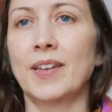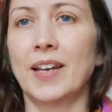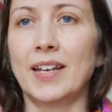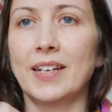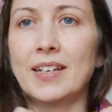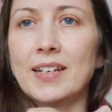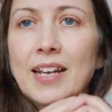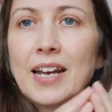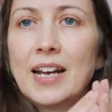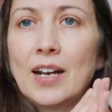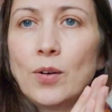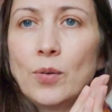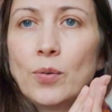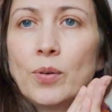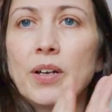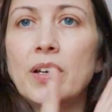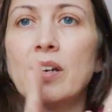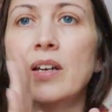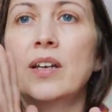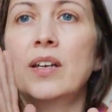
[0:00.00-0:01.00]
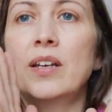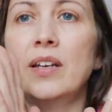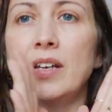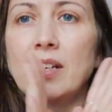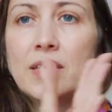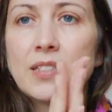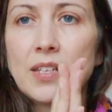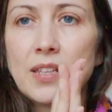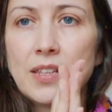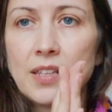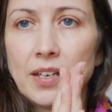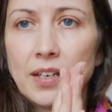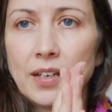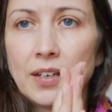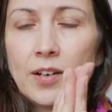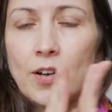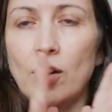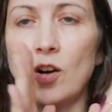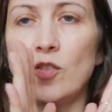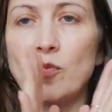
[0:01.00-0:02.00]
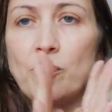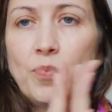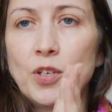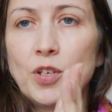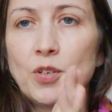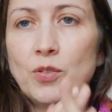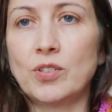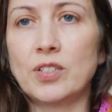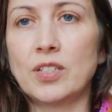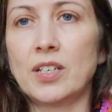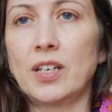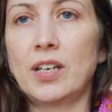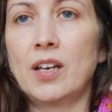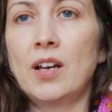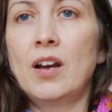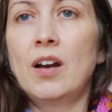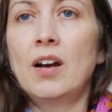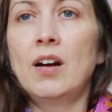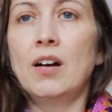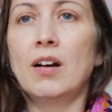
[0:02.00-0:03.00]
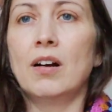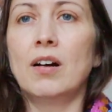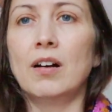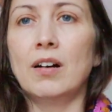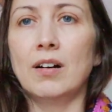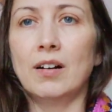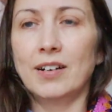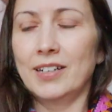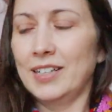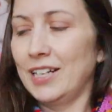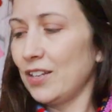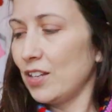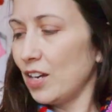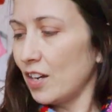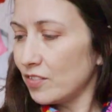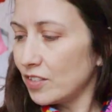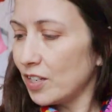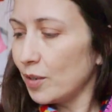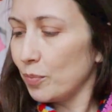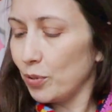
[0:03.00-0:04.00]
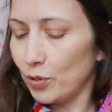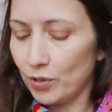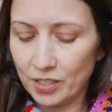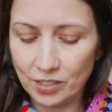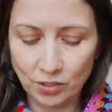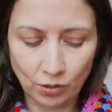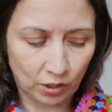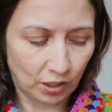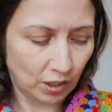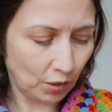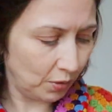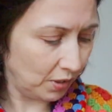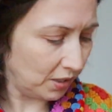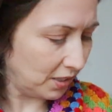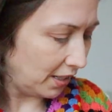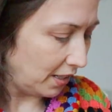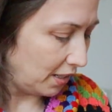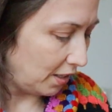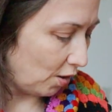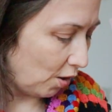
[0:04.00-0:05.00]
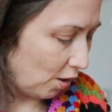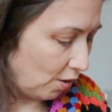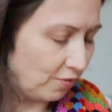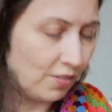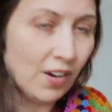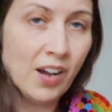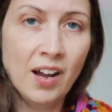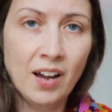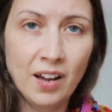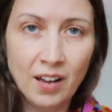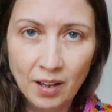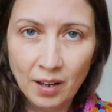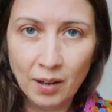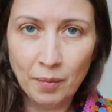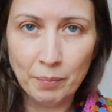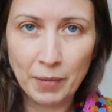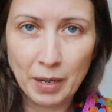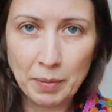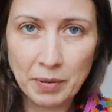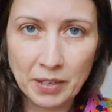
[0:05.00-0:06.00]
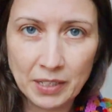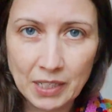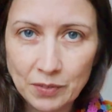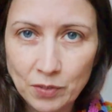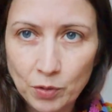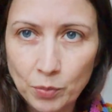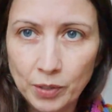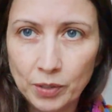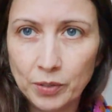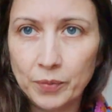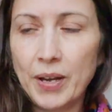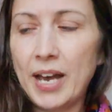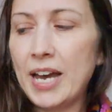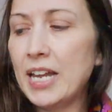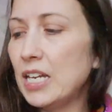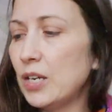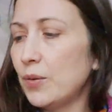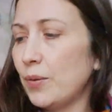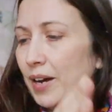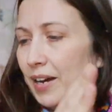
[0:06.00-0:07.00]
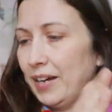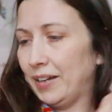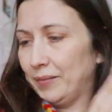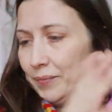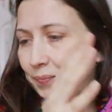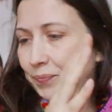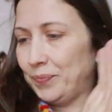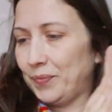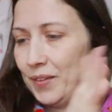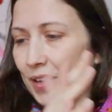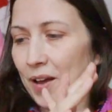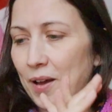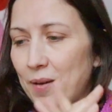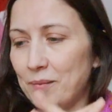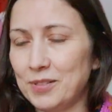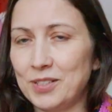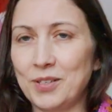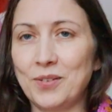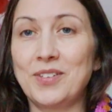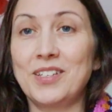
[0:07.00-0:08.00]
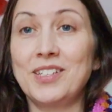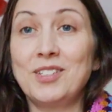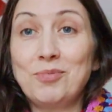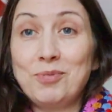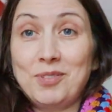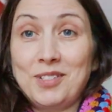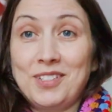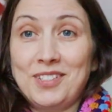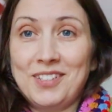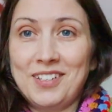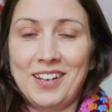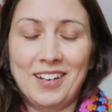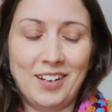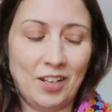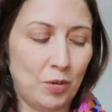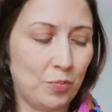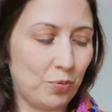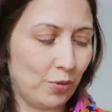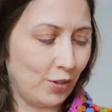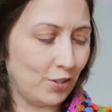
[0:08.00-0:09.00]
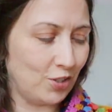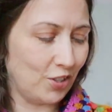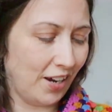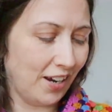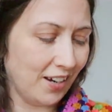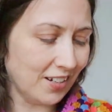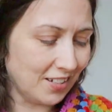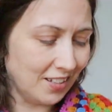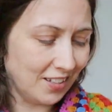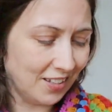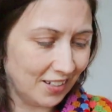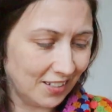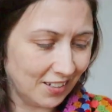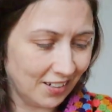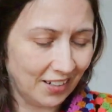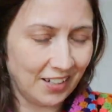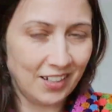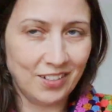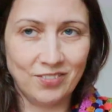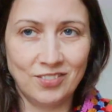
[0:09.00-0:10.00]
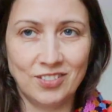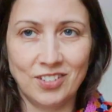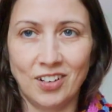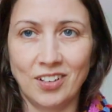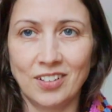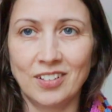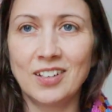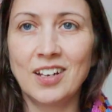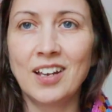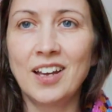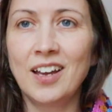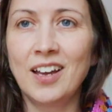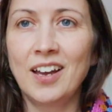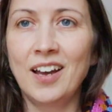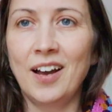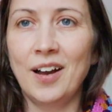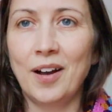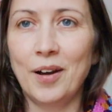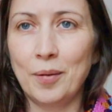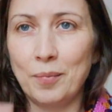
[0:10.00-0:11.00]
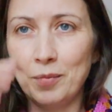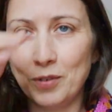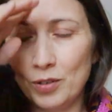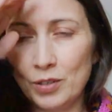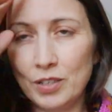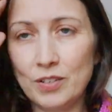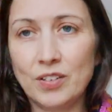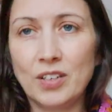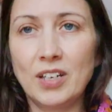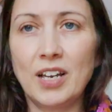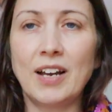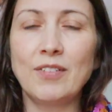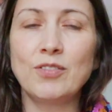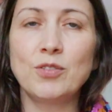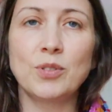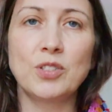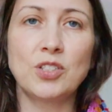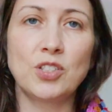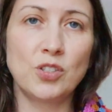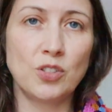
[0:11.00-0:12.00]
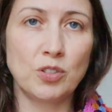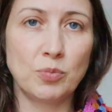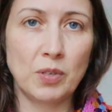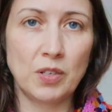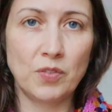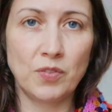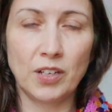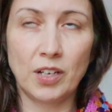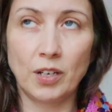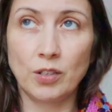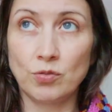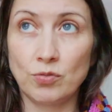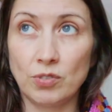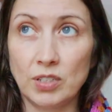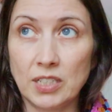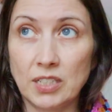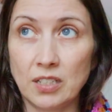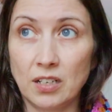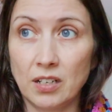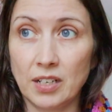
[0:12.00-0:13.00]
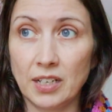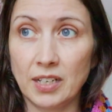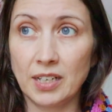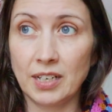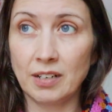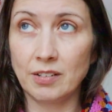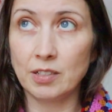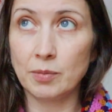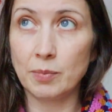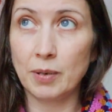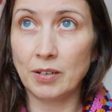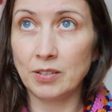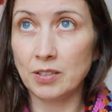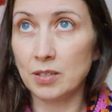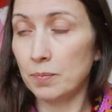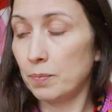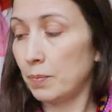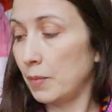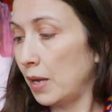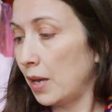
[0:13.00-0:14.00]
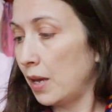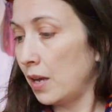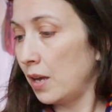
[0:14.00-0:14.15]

And now it's a thing of beauty. Oh, now that I've put this on, I don't want to take it off. Maybe I never will. Anyway, so this was another project that I have done. You'll have to excuse me if it goes really dark in here. It's about to